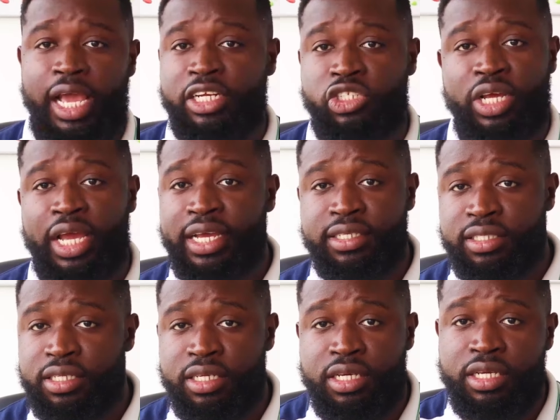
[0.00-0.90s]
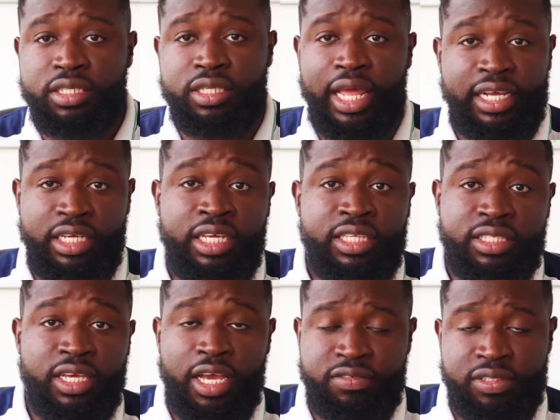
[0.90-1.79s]
like JICs, like
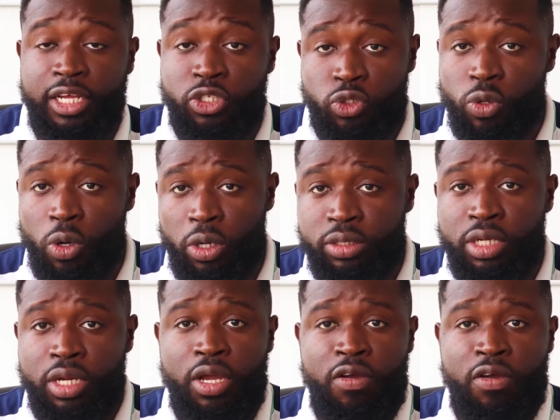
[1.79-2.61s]
ETFs, and so on,